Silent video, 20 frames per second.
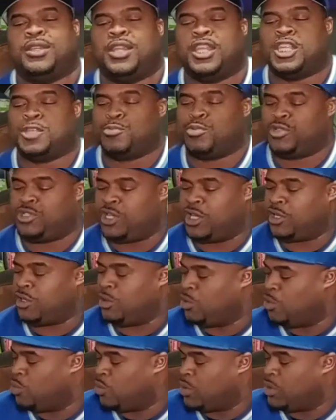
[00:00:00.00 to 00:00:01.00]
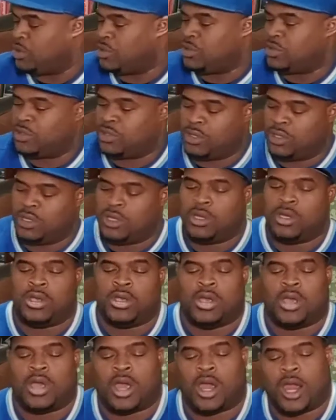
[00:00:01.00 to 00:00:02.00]
These particular ones.
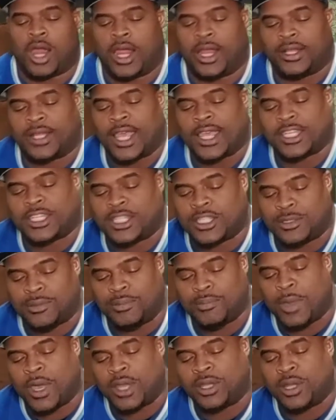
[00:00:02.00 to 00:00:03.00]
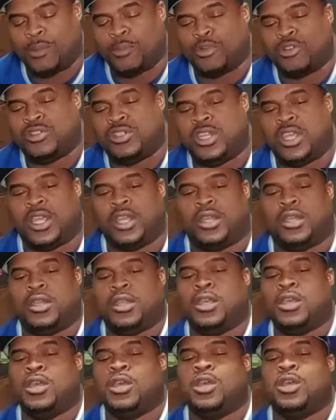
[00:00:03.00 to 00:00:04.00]
All right, that's my number 10.
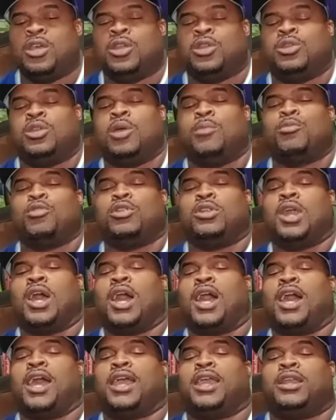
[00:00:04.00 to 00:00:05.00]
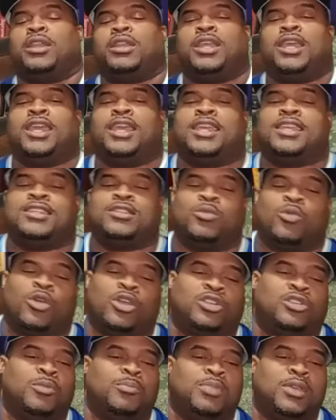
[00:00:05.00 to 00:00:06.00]
Number 9 is
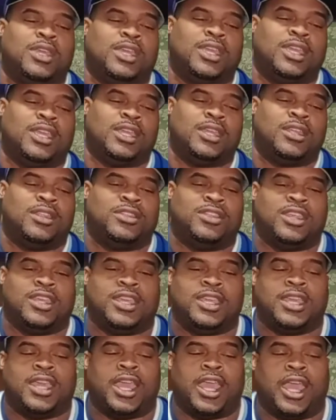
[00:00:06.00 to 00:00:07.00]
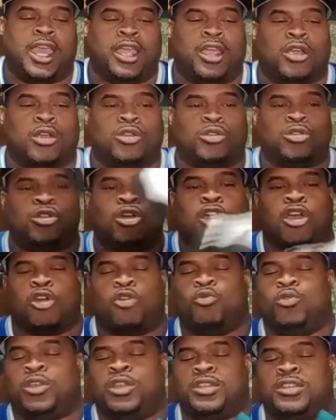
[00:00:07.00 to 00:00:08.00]
going to be the Air
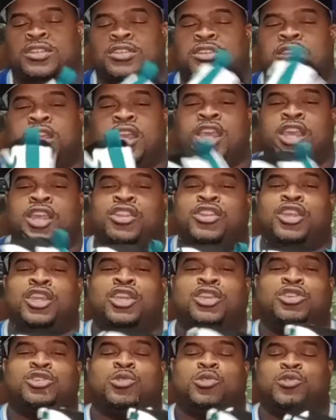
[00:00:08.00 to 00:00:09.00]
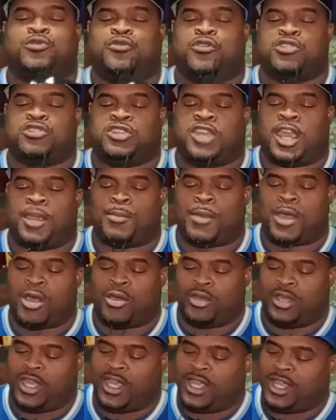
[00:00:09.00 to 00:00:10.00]
Darwins. These shoes first came
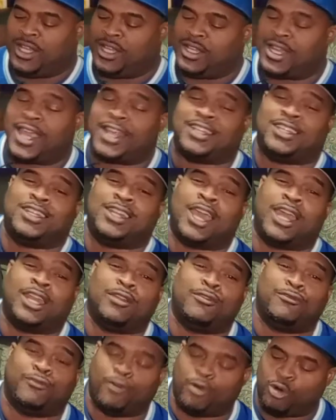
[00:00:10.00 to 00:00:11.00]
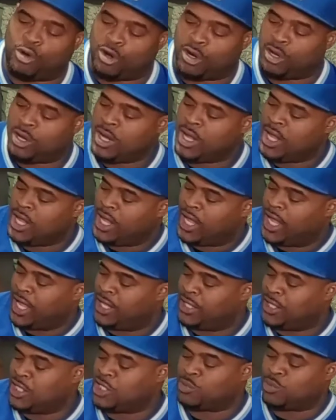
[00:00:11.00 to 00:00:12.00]
out in 1994,
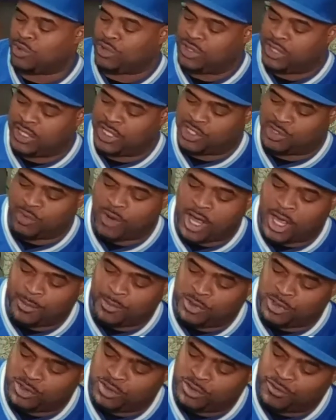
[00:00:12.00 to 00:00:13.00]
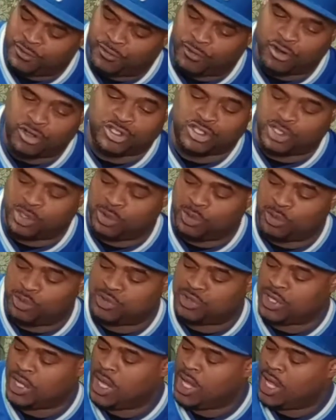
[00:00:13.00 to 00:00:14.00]
and these were Dennis Rodman's first
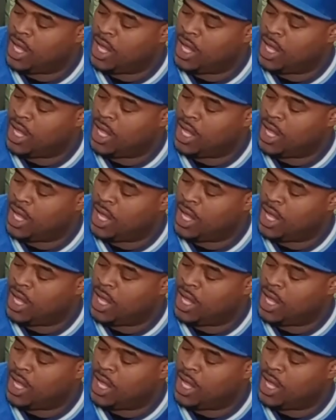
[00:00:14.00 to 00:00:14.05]
shoes.